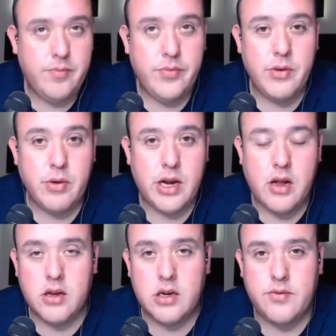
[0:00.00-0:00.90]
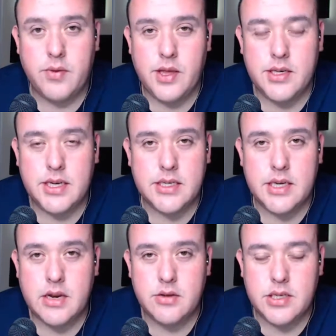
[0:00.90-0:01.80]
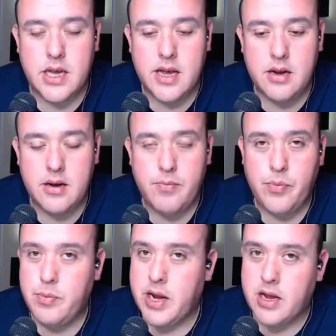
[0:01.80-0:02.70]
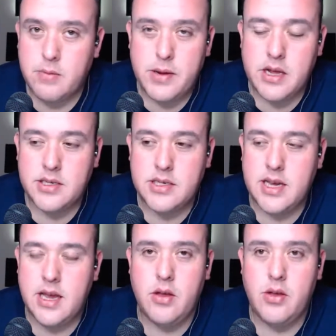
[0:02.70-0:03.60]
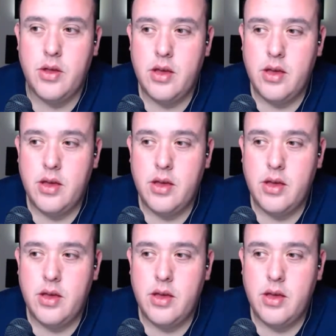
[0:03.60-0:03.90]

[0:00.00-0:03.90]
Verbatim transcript: Twenty dollars for the six channel set, but it could be on sale.